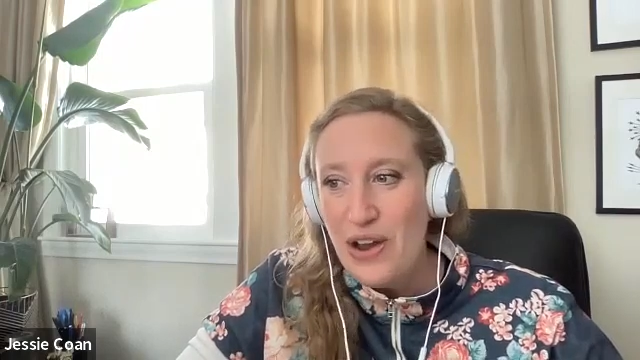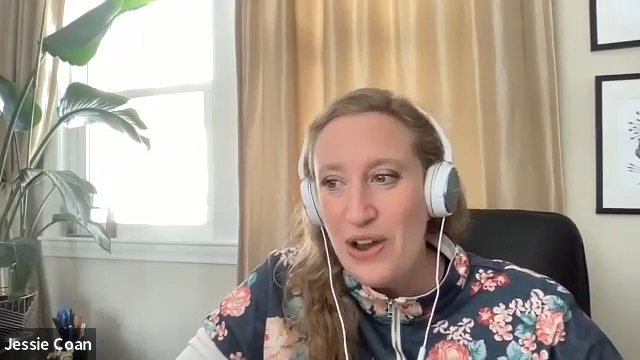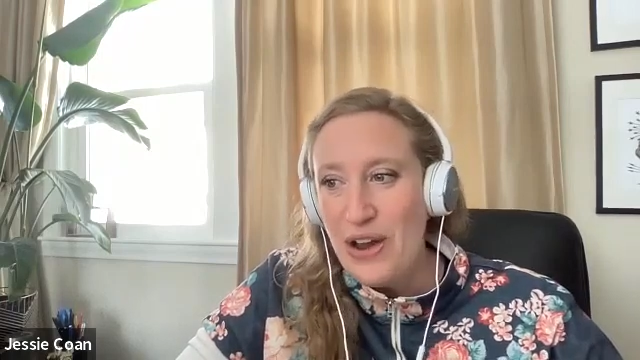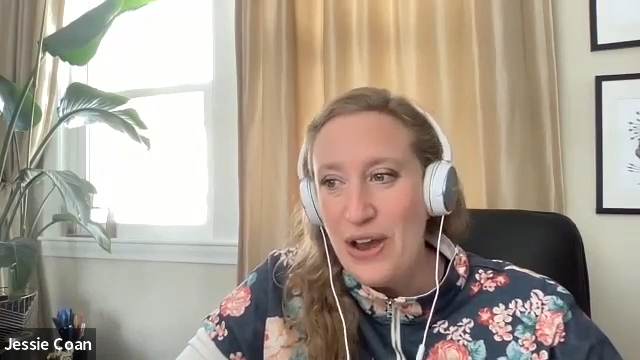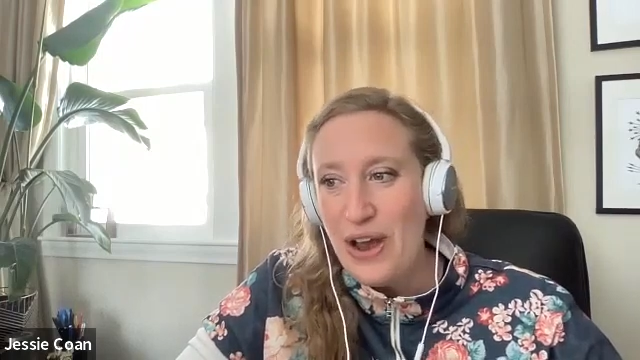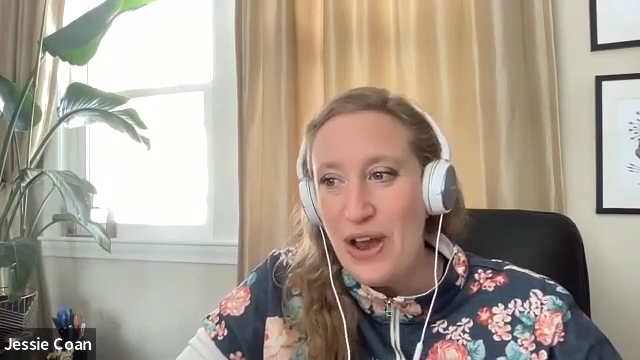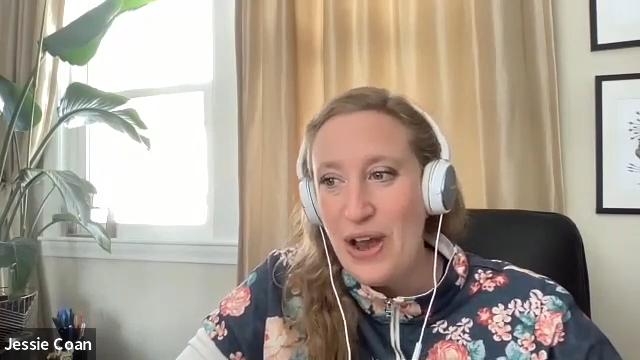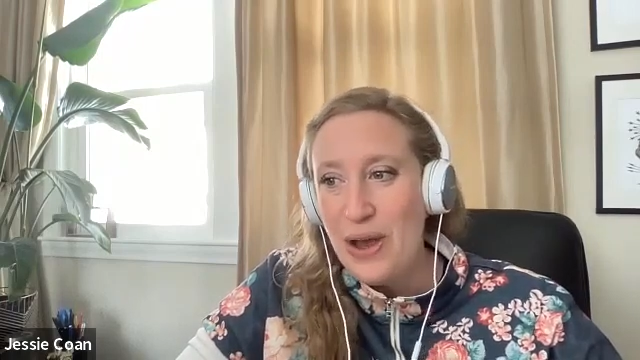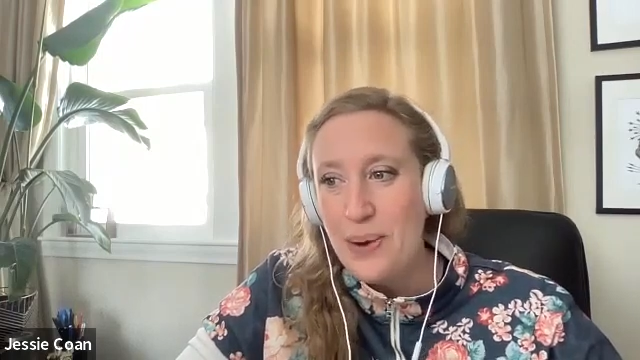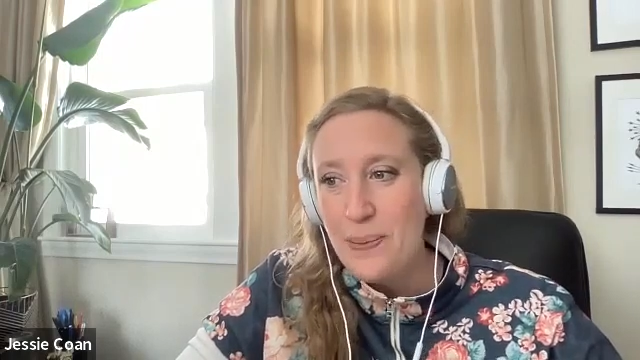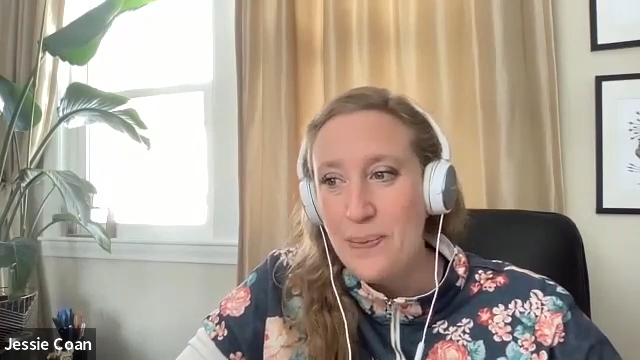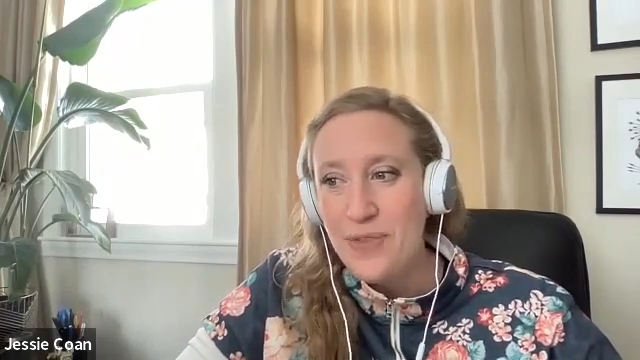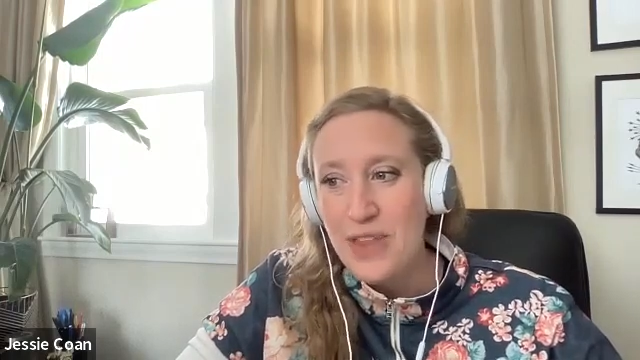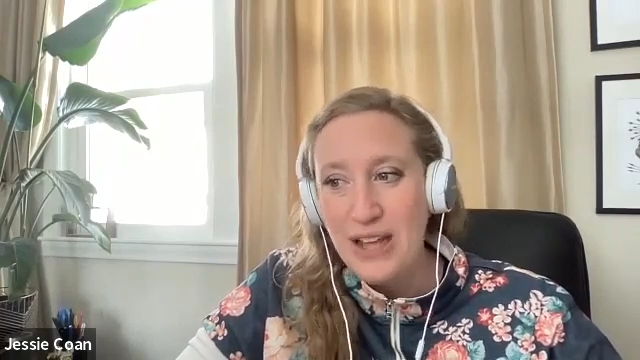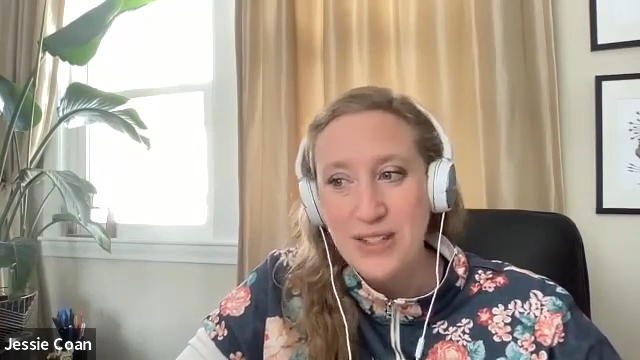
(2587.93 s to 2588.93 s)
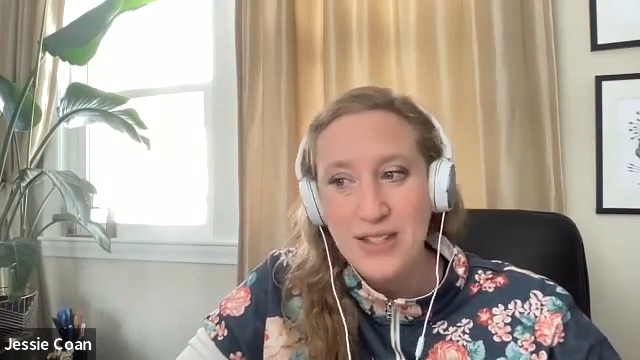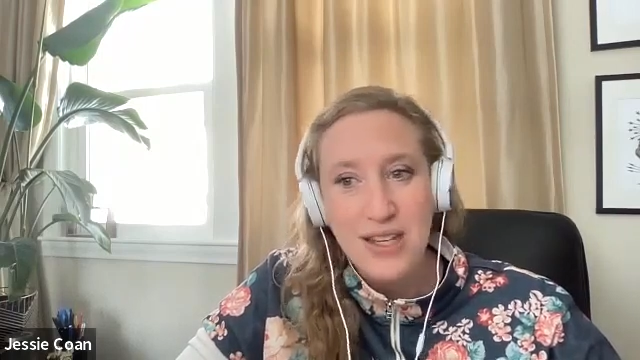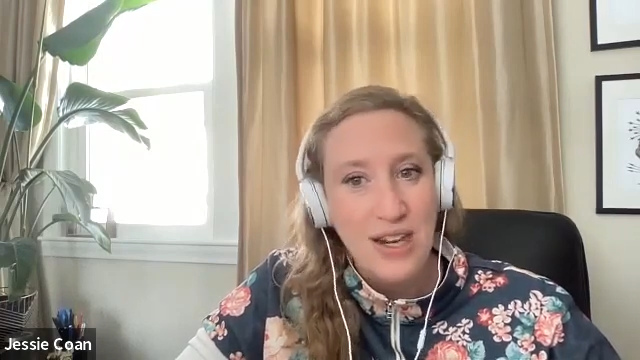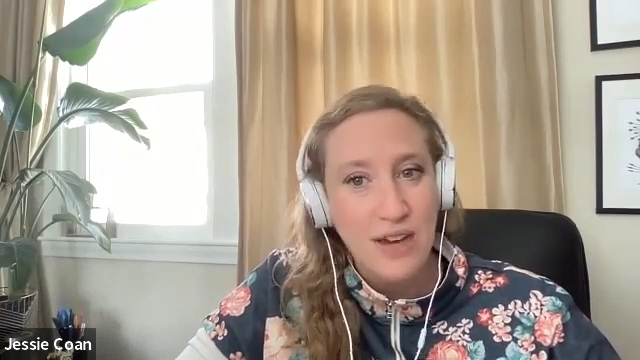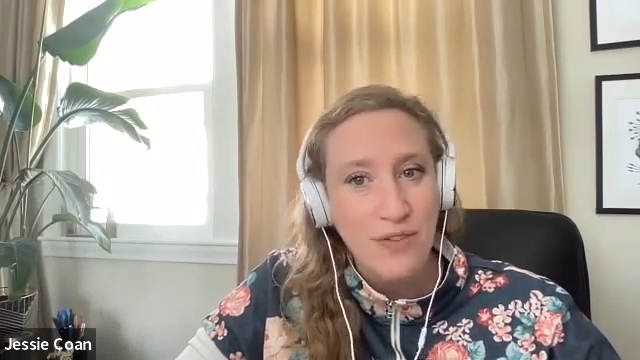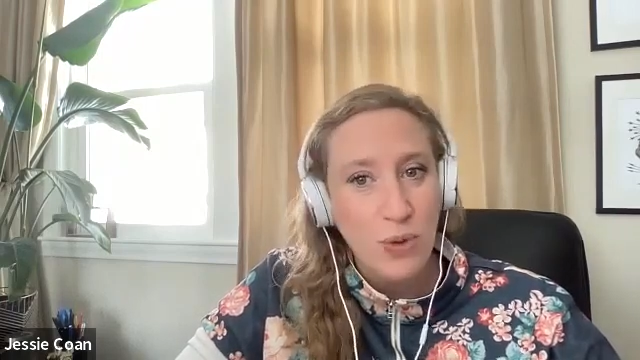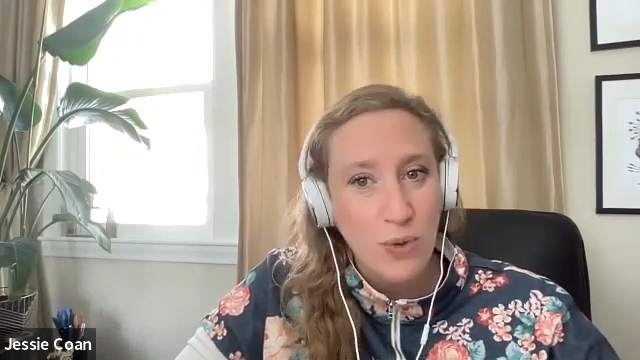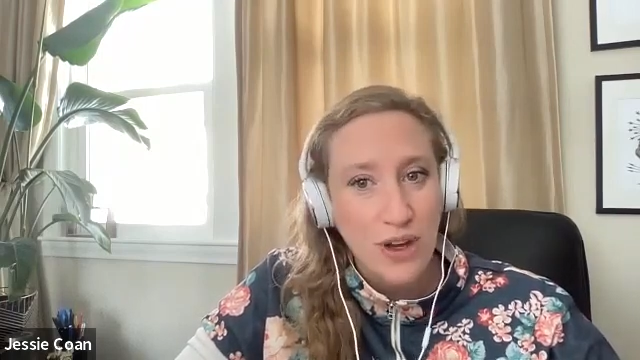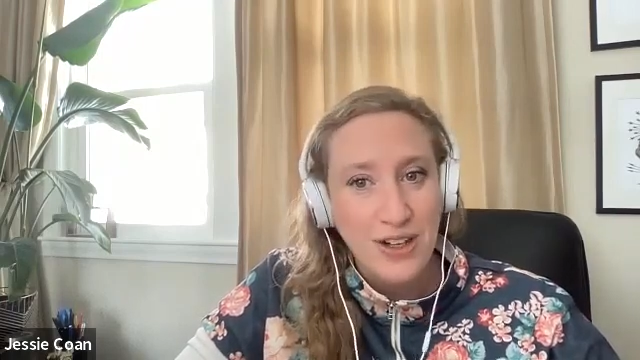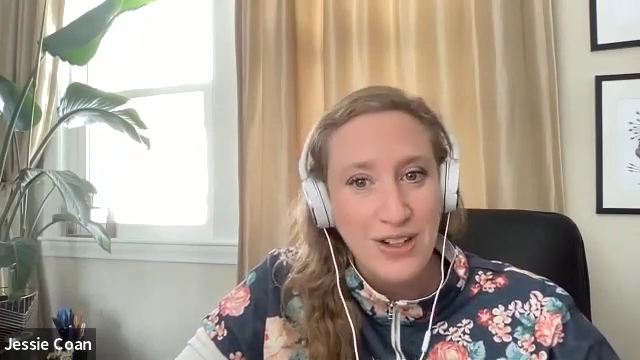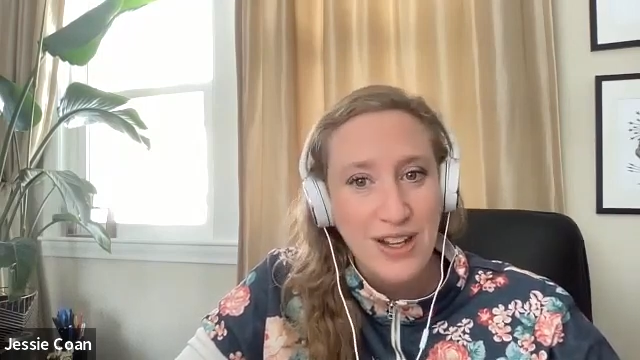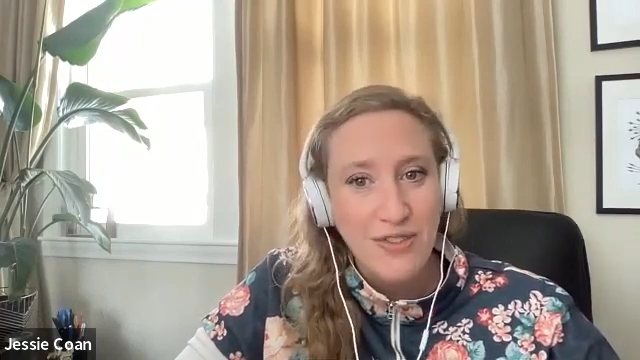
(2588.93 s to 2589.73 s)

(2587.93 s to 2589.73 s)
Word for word: Uh, that's it, everyone.